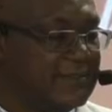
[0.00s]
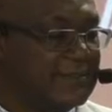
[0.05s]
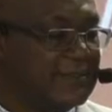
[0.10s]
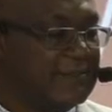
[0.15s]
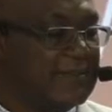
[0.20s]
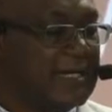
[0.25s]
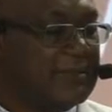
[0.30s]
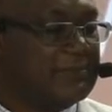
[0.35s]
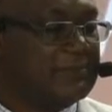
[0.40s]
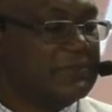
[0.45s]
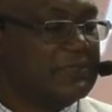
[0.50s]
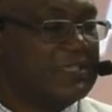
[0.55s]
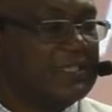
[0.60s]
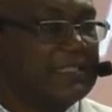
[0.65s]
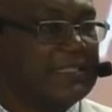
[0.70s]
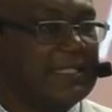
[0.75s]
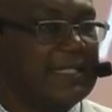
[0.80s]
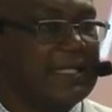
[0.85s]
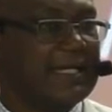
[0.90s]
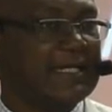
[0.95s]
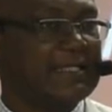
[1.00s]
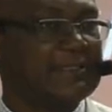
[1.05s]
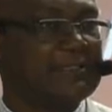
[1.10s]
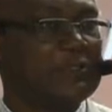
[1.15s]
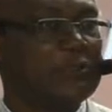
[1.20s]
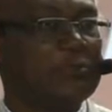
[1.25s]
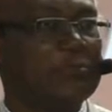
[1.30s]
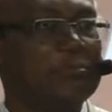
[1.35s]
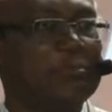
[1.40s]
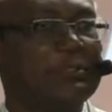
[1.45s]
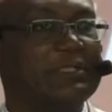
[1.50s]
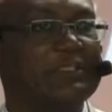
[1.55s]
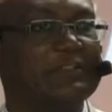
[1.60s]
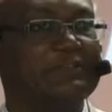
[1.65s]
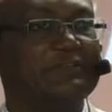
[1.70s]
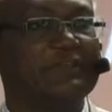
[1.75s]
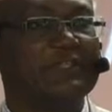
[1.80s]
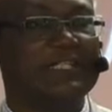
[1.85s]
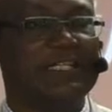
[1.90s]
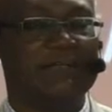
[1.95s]
the Bible said they had no place
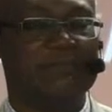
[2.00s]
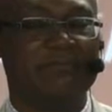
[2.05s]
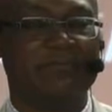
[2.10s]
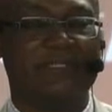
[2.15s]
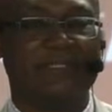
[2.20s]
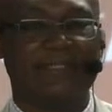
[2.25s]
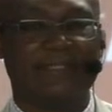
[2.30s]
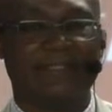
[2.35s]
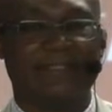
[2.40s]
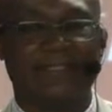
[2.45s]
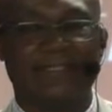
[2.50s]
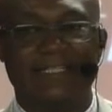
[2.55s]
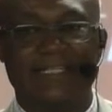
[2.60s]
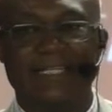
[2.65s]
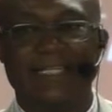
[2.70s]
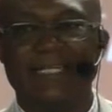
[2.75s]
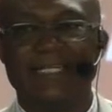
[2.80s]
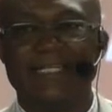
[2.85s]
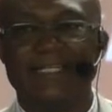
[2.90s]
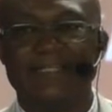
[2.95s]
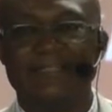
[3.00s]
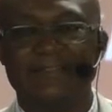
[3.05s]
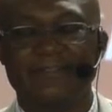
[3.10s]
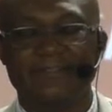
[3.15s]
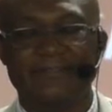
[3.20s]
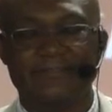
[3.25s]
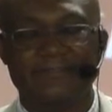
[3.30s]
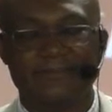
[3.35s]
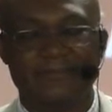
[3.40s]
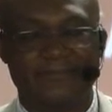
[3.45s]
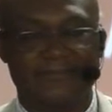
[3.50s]
for them in the inn.